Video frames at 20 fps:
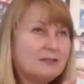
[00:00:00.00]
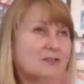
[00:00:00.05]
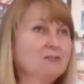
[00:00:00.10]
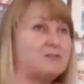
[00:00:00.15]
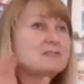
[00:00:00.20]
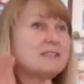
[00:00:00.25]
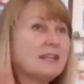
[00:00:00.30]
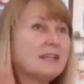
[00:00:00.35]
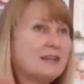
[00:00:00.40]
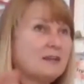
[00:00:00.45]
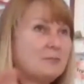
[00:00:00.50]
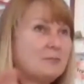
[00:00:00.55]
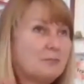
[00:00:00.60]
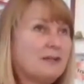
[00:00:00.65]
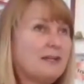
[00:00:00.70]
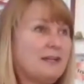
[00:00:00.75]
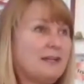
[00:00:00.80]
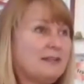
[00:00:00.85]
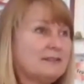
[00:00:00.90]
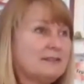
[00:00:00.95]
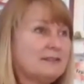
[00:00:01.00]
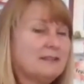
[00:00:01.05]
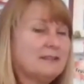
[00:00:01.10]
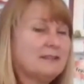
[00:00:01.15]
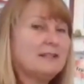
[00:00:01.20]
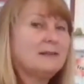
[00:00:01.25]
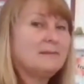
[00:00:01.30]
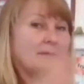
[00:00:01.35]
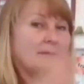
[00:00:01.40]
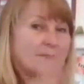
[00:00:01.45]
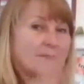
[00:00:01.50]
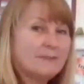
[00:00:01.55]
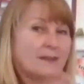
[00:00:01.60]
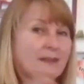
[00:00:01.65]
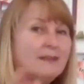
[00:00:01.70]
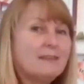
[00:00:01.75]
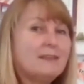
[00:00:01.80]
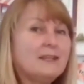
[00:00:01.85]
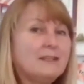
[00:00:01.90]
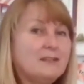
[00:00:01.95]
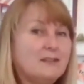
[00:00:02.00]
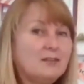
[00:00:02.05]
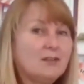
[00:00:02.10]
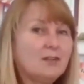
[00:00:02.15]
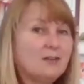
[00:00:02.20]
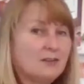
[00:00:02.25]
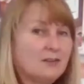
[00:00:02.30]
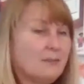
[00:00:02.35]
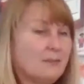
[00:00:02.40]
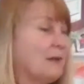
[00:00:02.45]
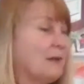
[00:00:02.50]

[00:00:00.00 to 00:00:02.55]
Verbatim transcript: two second breaks, then you know the